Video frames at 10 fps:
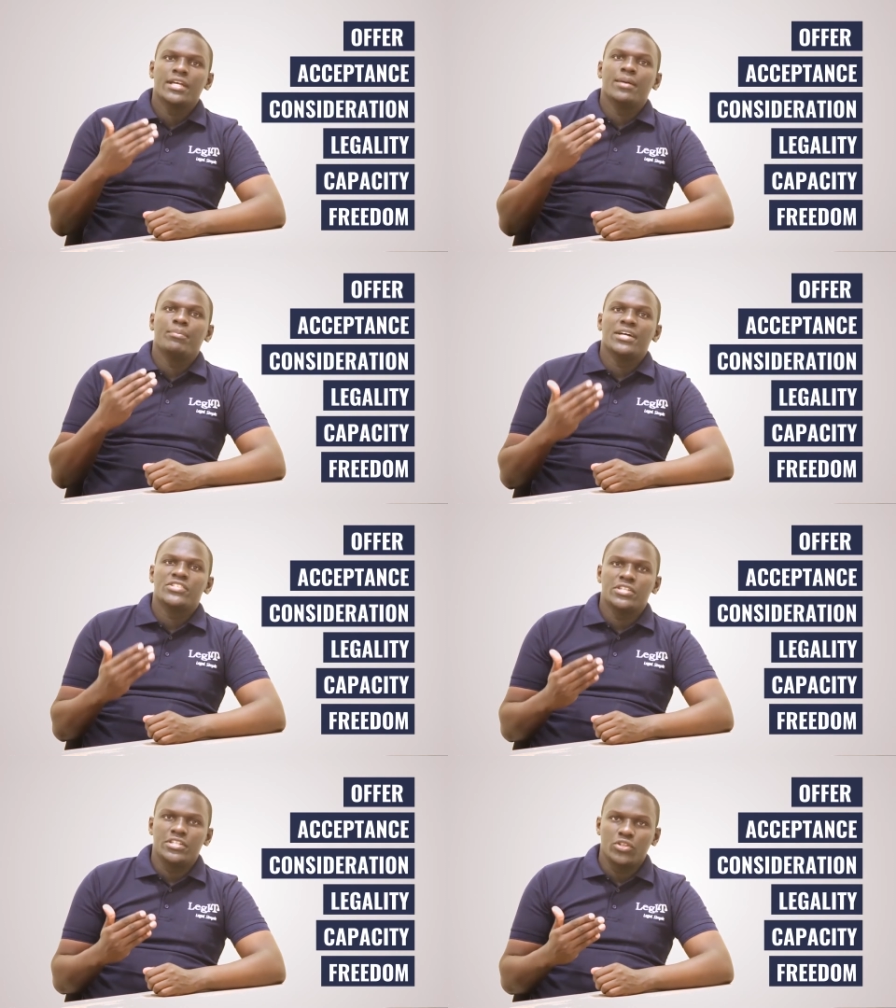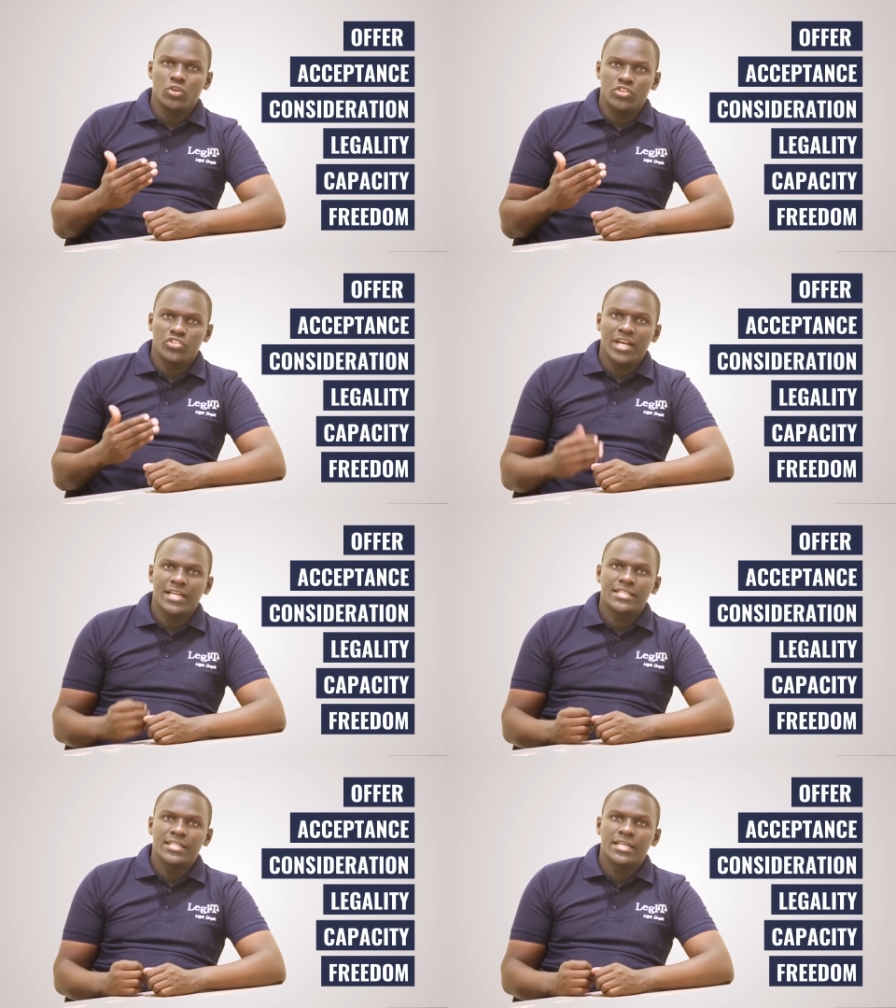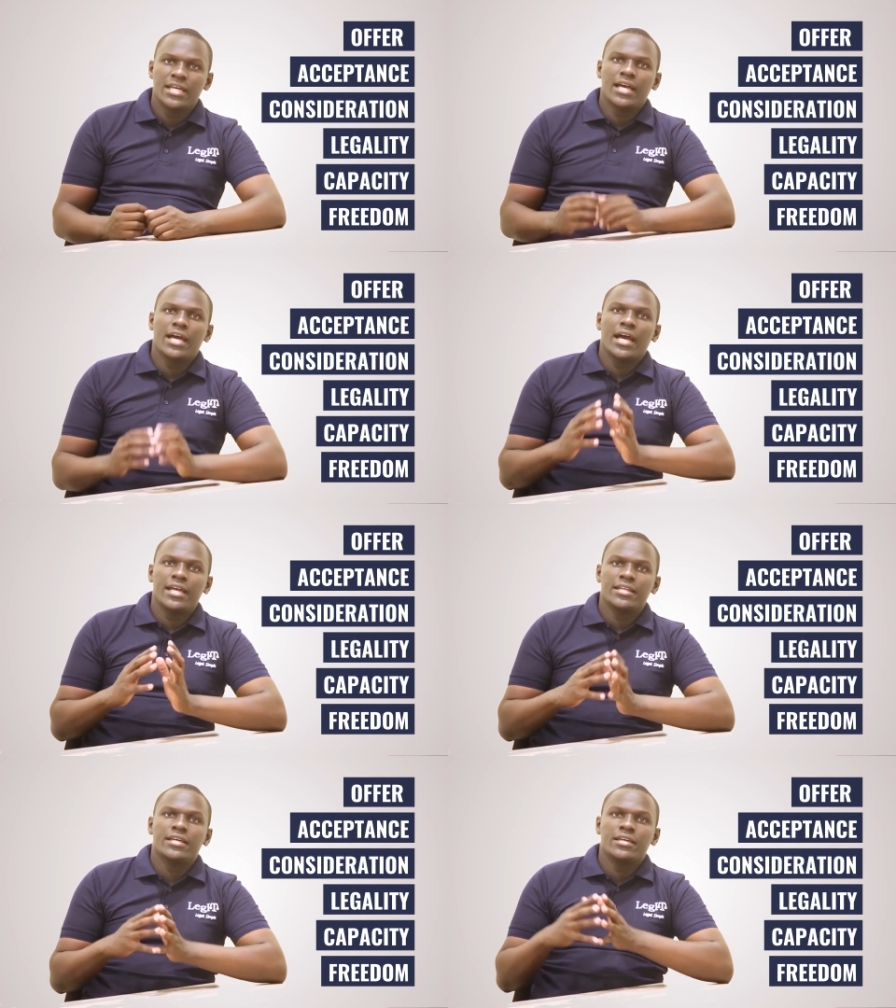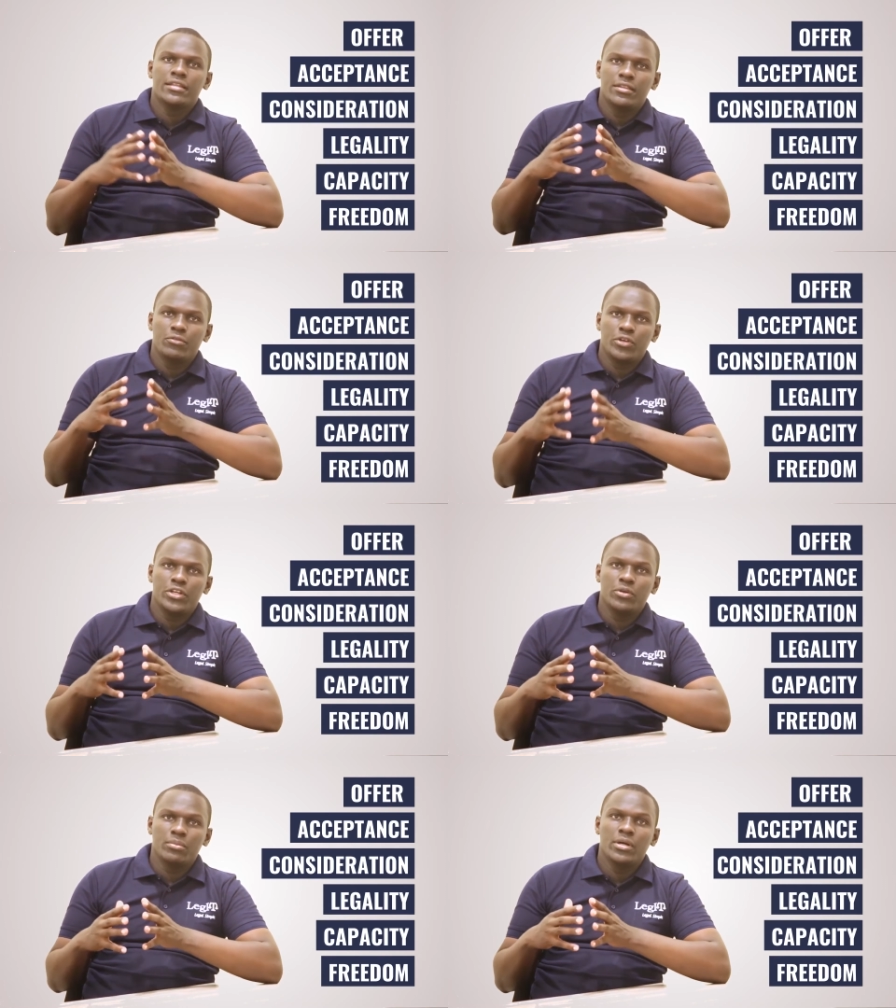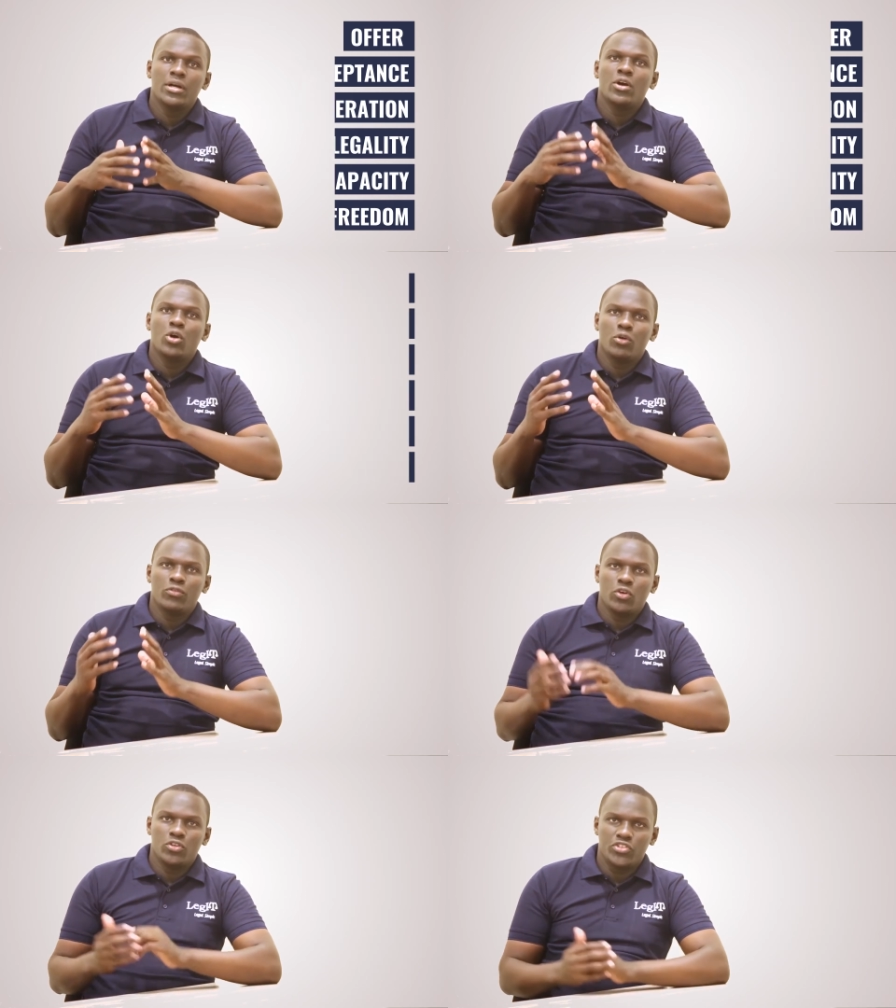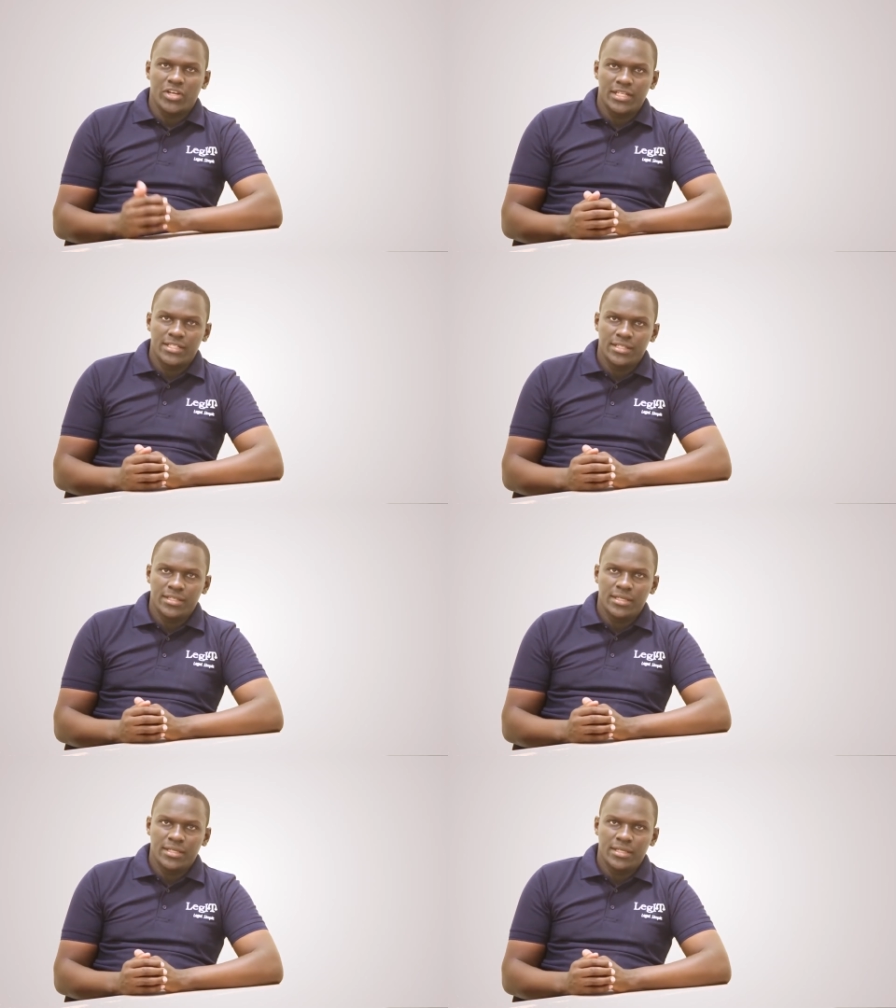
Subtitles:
capacity to contract, and the freedom of contract.